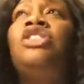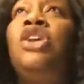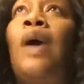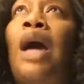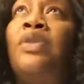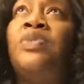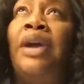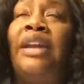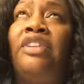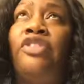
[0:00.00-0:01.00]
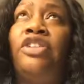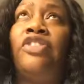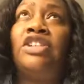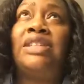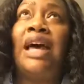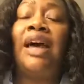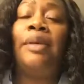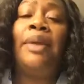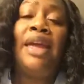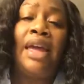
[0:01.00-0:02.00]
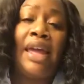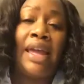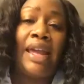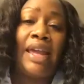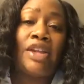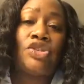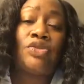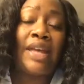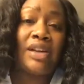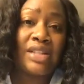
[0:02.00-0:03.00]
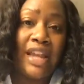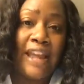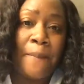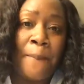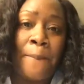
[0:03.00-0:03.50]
So I was pregnant for the first time in 2008,